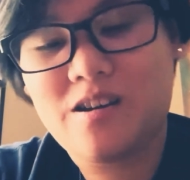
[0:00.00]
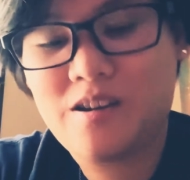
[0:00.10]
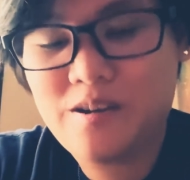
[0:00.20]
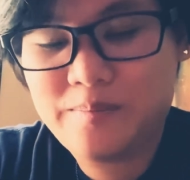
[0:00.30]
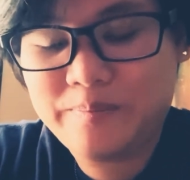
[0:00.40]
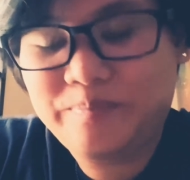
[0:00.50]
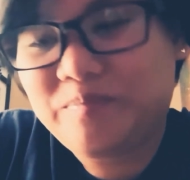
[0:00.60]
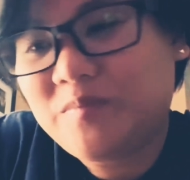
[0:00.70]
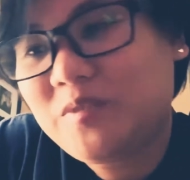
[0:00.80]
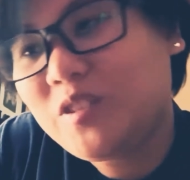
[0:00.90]

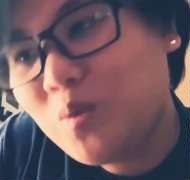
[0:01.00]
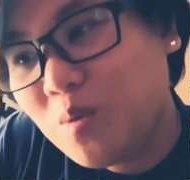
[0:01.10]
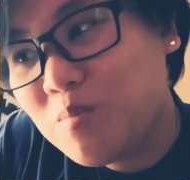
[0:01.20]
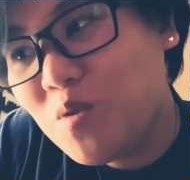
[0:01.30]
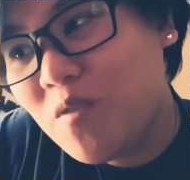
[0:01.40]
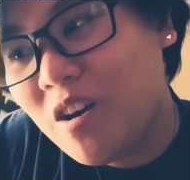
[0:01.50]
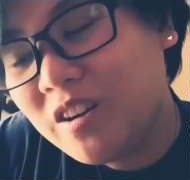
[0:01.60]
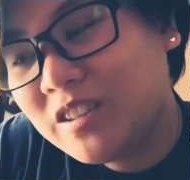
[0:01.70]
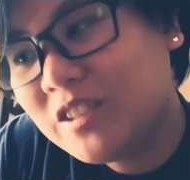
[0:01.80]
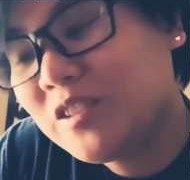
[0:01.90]
So we'll move
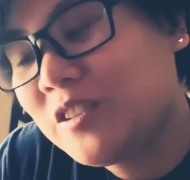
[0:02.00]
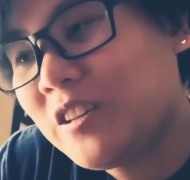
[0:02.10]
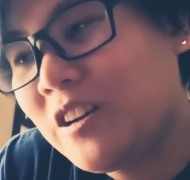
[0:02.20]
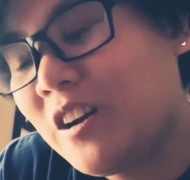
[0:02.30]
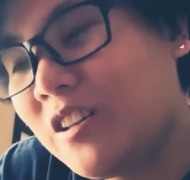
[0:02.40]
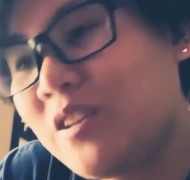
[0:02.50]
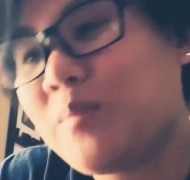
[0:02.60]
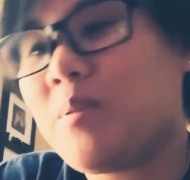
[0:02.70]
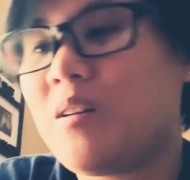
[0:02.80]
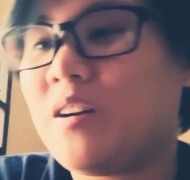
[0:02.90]
on to the
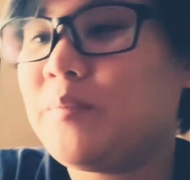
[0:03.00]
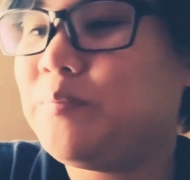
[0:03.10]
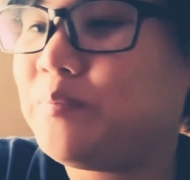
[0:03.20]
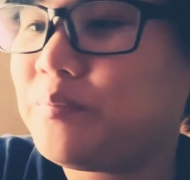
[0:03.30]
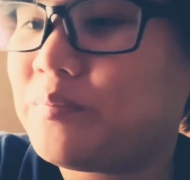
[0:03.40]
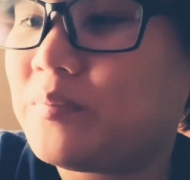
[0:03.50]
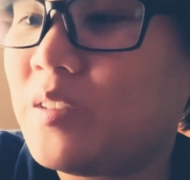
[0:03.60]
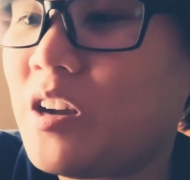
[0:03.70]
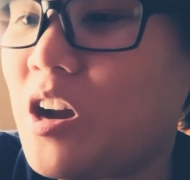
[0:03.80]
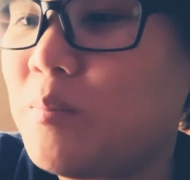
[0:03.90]
other pod
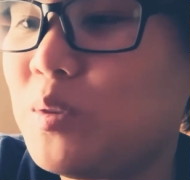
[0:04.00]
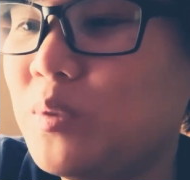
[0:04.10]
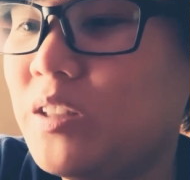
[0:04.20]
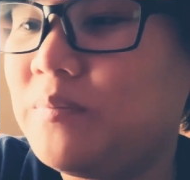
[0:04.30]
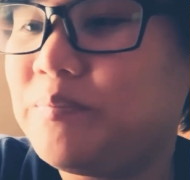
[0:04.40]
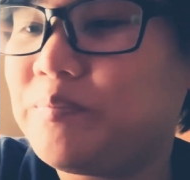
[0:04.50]
that it comes with,